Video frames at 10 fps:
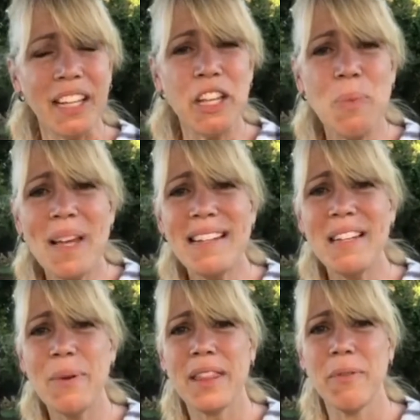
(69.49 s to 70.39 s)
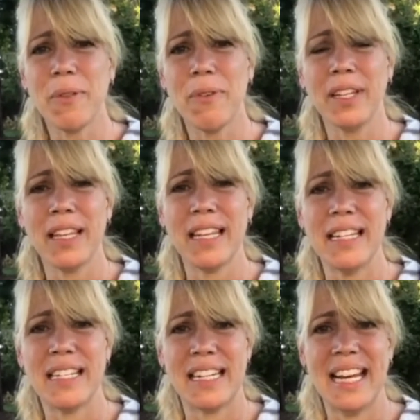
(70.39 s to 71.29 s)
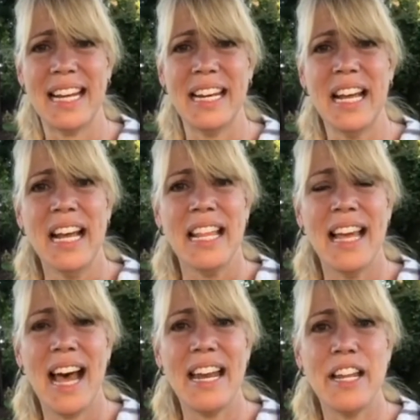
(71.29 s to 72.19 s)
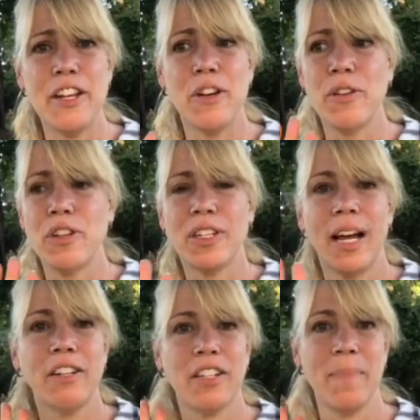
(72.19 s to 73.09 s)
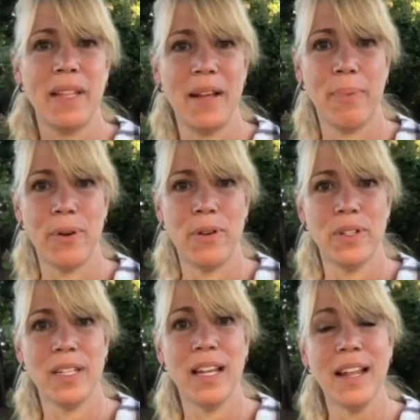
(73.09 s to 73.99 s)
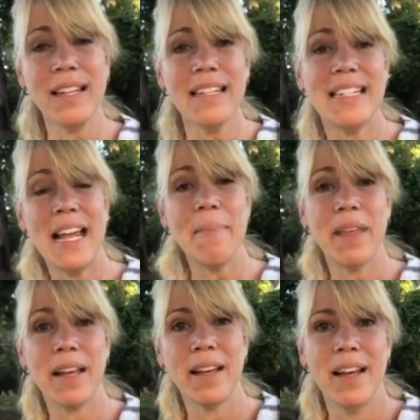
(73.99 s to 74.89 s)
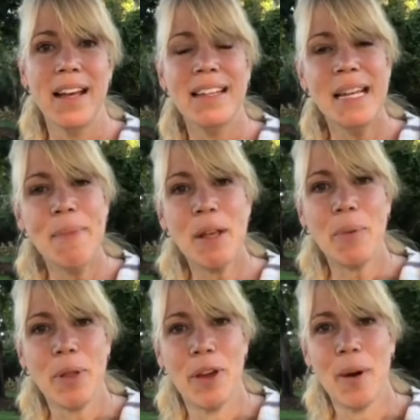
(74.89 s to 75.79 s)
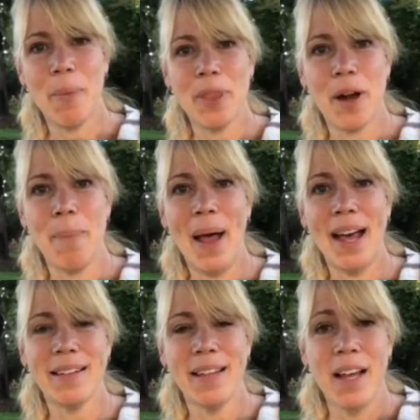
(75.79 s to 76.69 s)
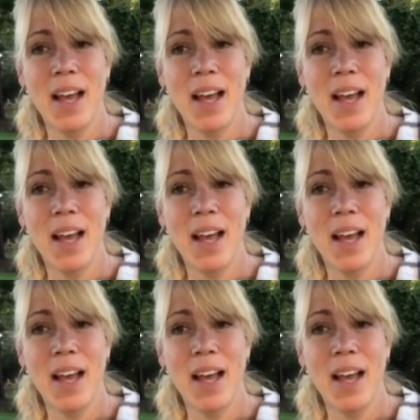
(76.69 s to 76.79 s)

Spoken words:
you may see with really thin skin, that you just touch them and they bruise, and that's the same thing with our pets.